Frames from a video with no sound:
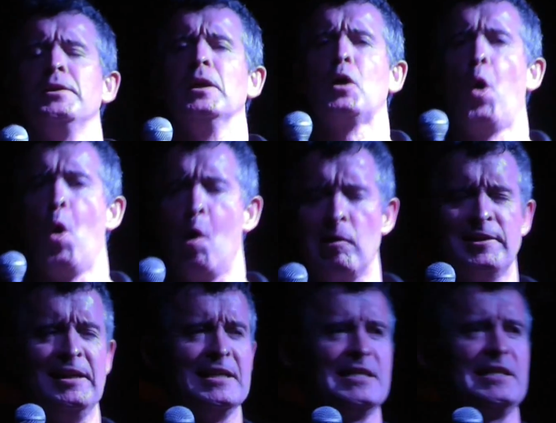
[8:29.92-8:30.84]
the
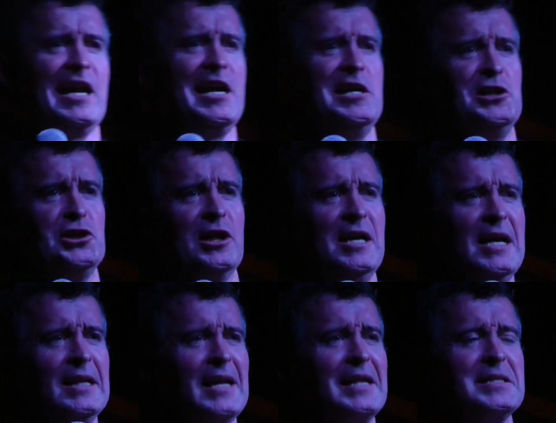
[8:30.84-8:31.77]
courting stage.
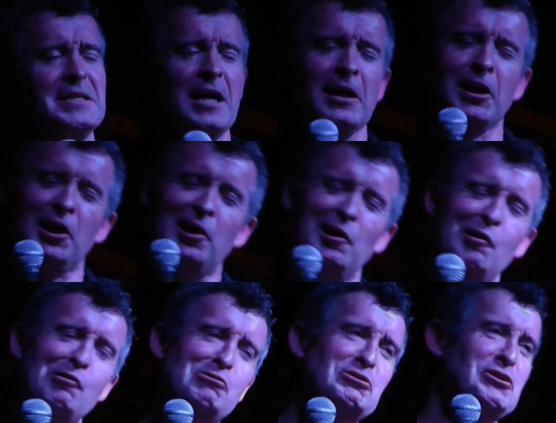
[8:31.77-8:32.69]
That's that
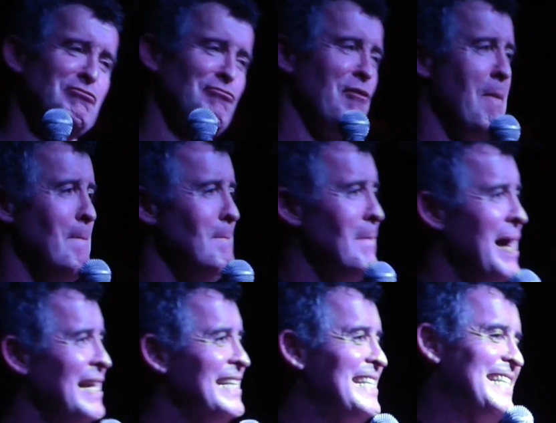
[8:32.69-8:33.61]
cute,
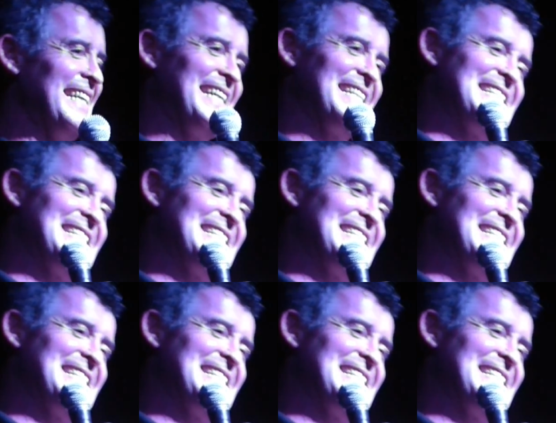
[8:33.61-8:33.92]
romantic